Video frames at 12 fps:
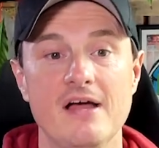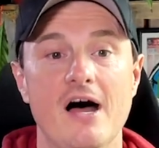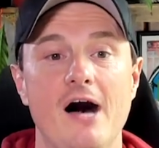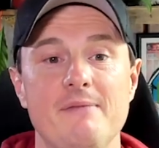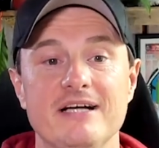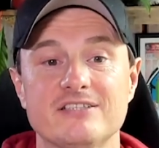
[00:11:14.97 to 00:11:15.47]

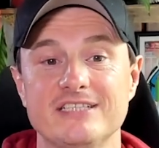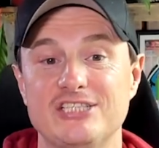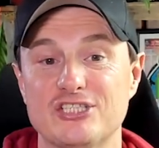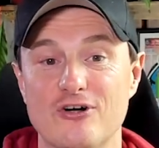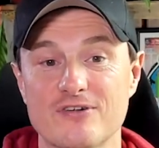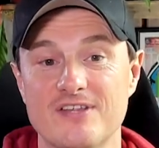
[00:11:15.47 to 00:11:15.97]
I'm actually
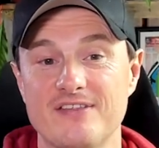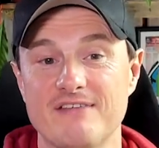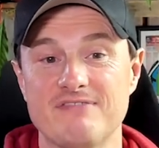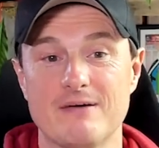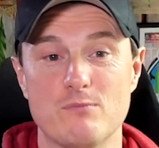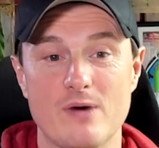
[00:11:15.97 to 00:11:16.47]
shocked that they've
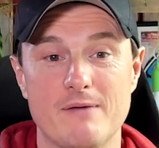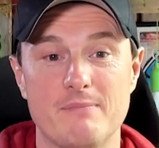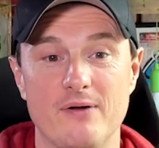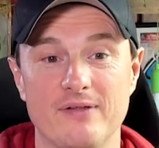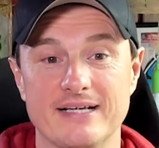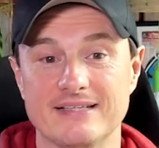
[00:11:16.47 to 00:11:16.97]
done well
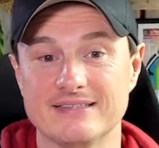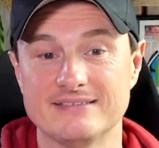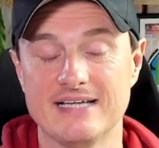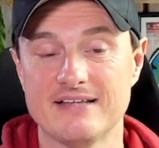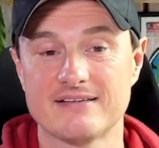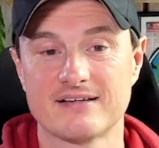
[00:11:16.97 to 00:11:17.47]
bowling at the death,